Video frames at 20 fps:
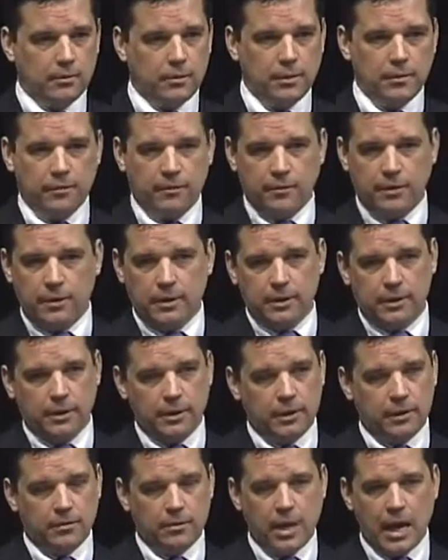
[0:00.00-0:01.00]
different
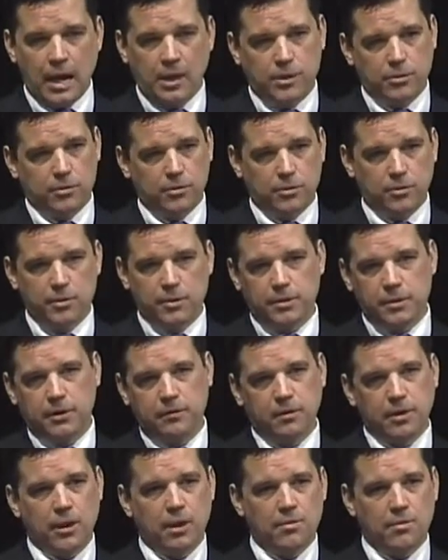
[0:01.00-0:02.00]
national groups would
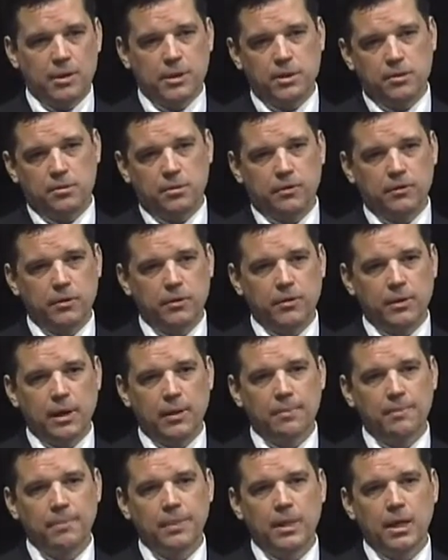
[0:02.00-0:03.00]
even come in to review
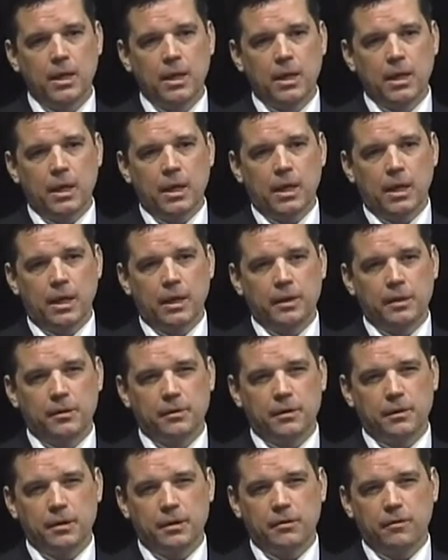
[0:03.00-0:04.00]
them.
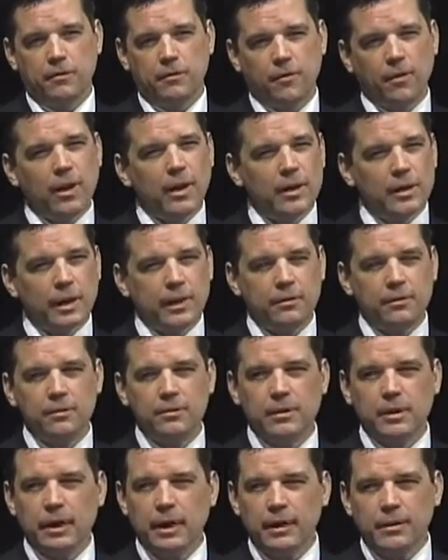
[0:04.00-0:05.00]
So for us, I
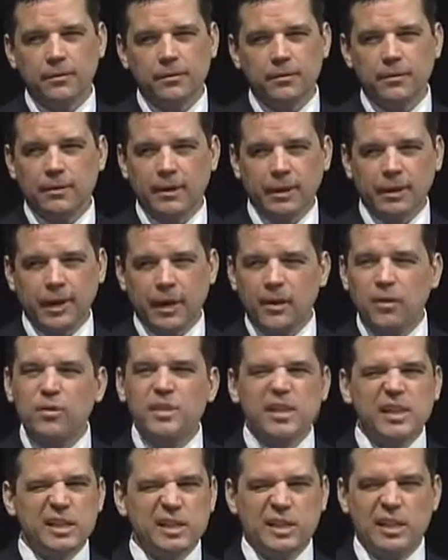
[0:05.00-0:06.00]

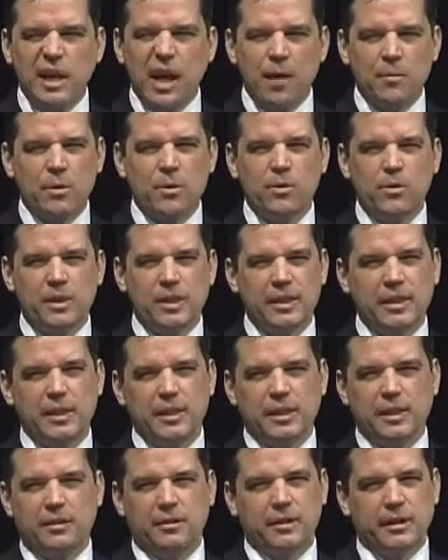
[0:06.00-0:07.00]
don't see the Common Core
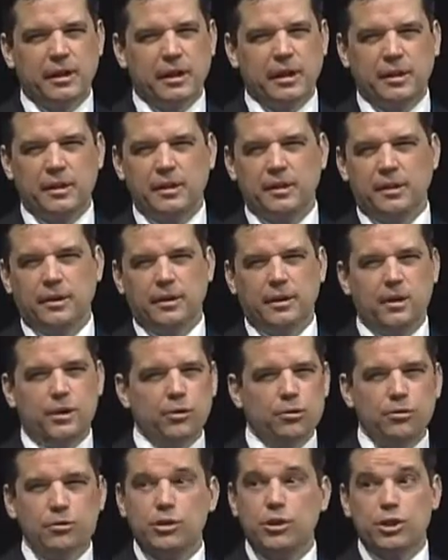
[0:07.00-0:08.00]
state standards as a
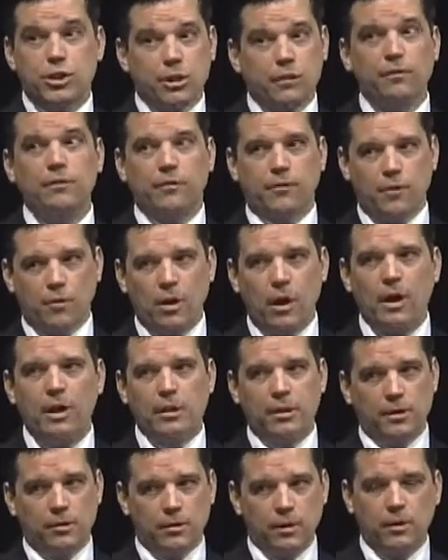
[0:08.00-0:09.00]
huge shift for
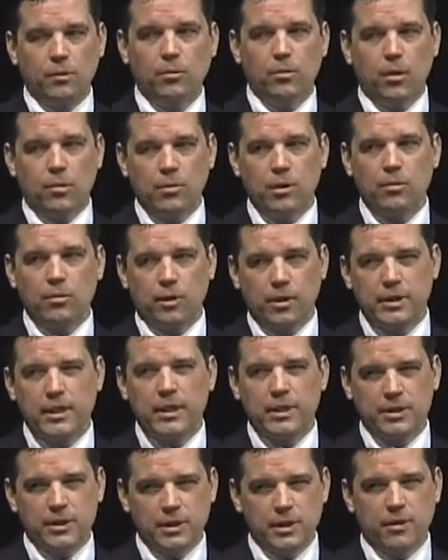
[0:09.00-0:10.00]
us in what we were
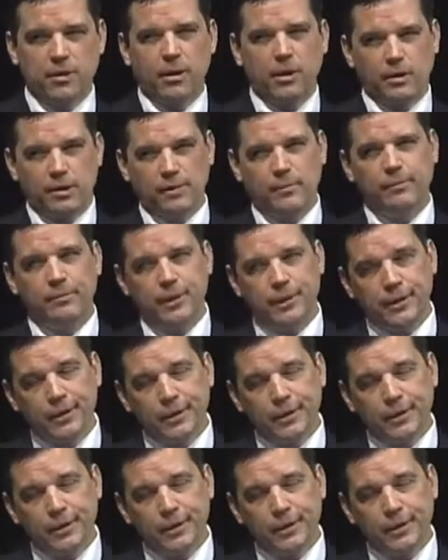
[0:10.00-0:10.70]
teaching. There are some